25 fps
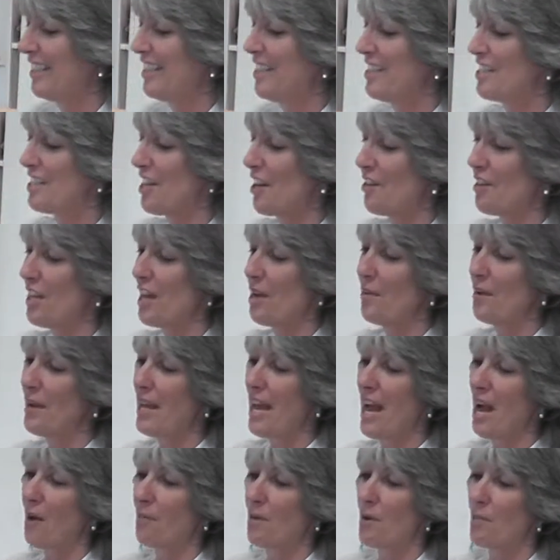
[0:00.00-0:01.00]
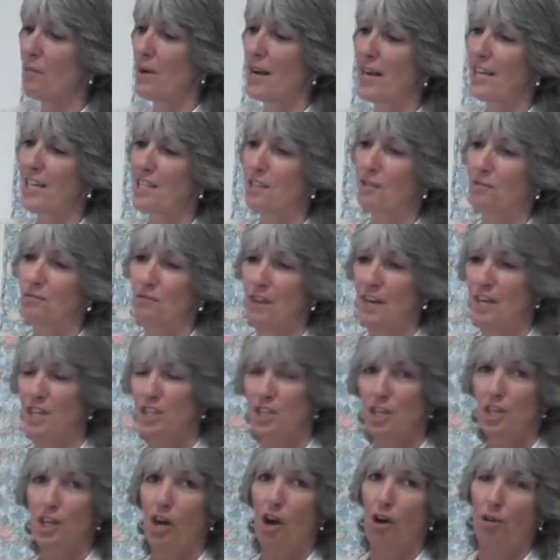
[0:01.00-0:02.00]
So there we are, we're ready to
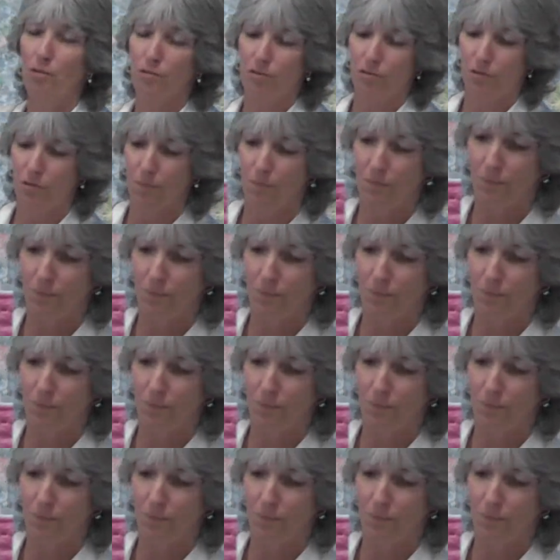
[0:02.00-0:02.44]
finish it off.